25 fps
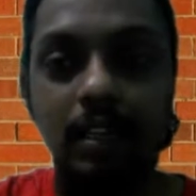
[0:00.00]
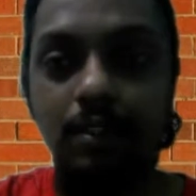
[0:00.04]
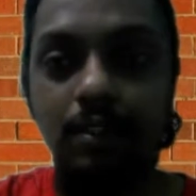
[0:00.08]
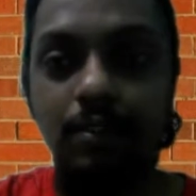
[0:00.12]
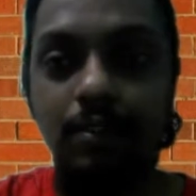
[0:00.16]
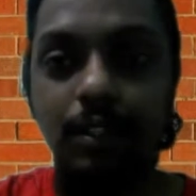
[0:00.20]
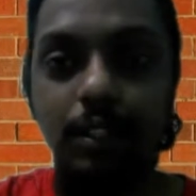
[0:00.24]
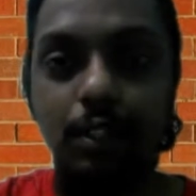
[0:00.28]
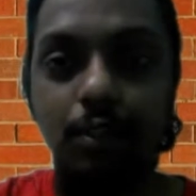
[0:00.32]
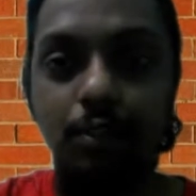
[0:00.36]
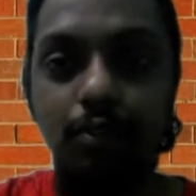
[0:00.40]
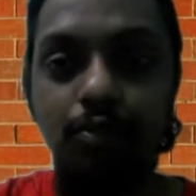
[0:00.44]

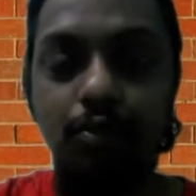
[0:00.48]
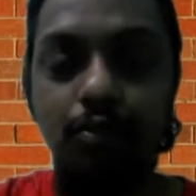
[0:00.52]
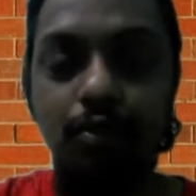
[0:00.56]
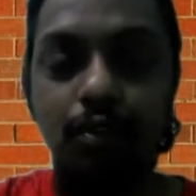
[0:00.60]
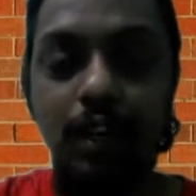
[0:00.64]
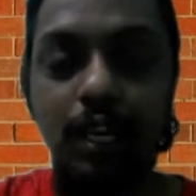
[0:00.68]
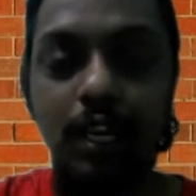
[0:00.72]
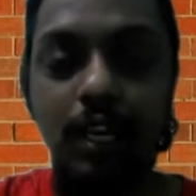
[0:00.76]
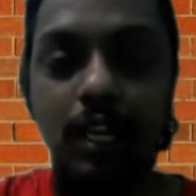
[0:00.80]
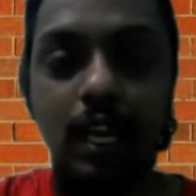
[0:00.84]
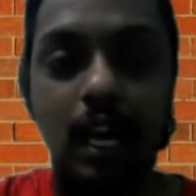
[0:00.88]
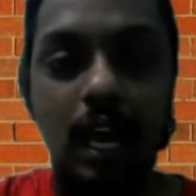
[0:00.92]
which
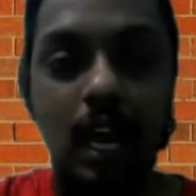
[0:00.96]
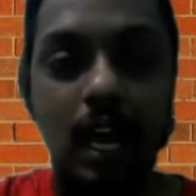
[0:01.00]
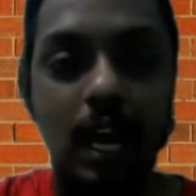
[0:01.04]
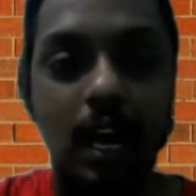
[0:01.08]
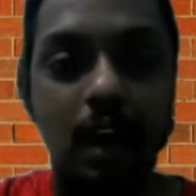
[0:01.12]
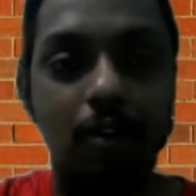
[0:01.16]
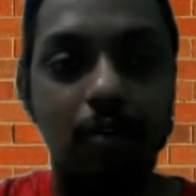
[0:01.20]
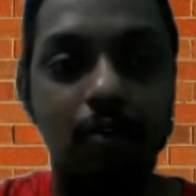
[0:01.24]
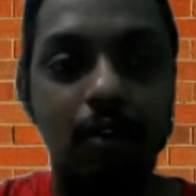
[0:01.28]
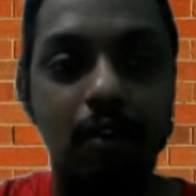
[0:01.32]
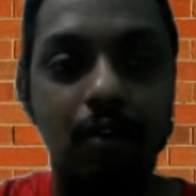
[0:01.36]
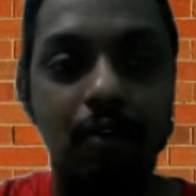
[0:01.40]
we
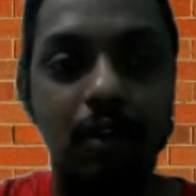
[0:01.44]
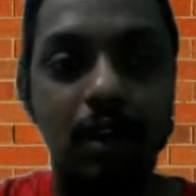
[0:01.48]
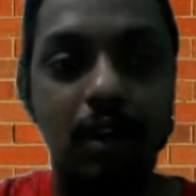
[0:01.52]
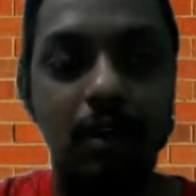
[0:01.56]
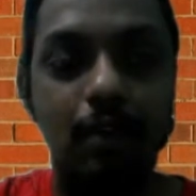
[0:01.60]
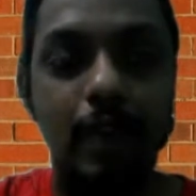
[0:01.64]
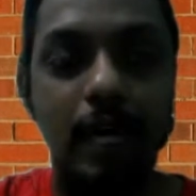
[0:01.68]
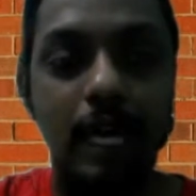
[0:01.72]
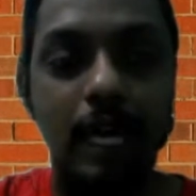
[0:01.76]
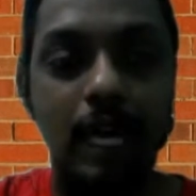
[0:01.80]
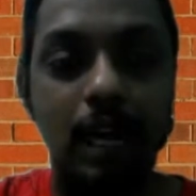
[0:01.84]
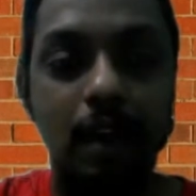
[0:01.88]
will
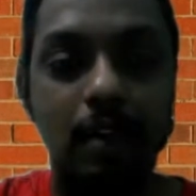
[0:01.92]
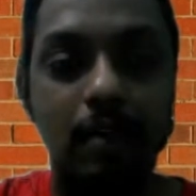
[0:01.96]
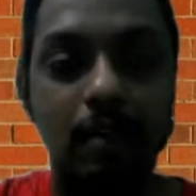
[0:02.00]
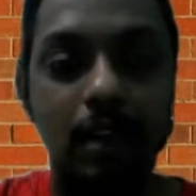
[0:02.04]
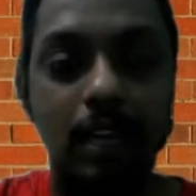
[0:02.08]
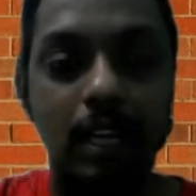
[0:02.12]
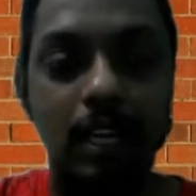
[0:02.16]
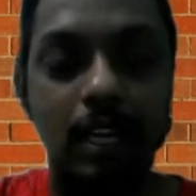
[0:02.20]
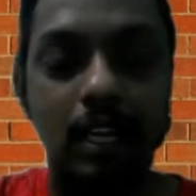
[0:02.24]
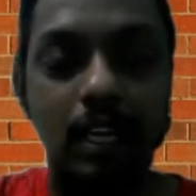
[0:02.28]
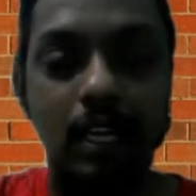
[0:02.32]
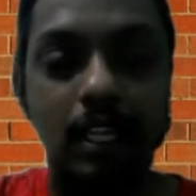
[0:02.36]
be
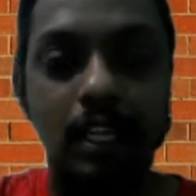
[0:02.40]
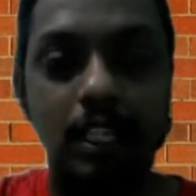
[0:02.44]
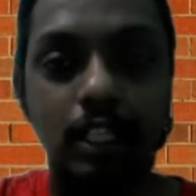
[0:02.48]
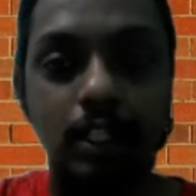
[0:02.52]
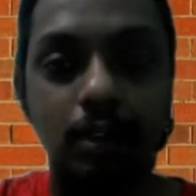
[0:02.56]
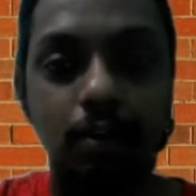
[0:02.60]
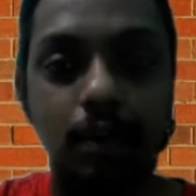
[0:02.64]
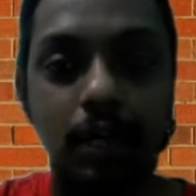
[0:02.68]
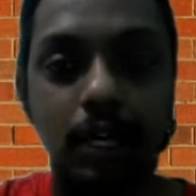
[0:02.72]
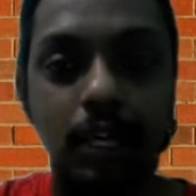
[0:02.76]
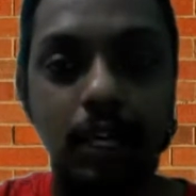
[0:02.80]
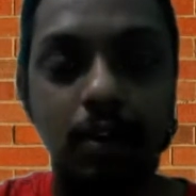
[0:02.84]
covering in this
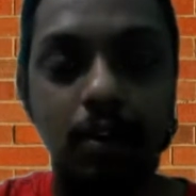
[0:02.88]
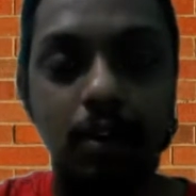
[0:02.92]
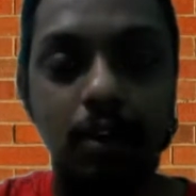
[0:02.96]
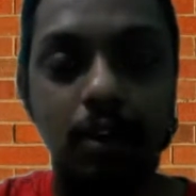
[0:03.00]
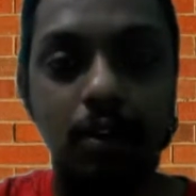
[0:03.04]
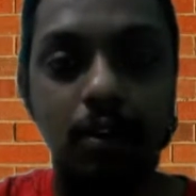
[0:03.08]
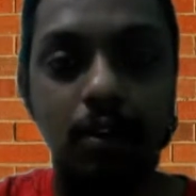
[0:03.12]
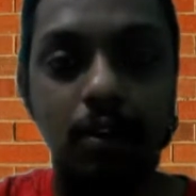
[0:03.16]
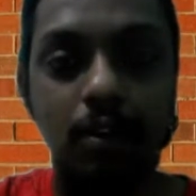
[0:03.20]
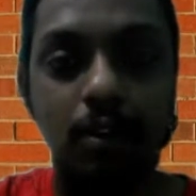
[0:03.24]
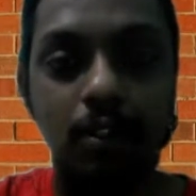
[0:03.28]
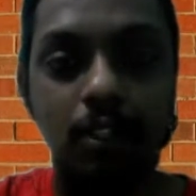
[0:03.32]
particular
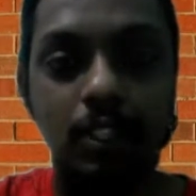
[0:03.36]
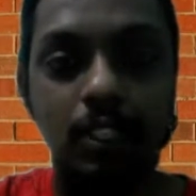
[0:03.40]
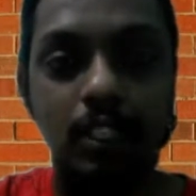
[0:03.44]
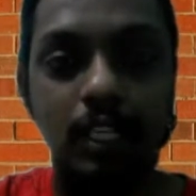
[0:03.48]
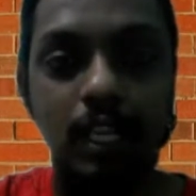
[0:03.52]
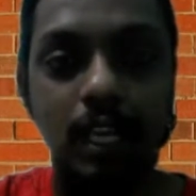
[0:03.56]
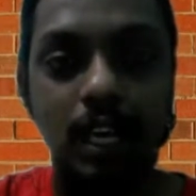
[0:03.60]
course.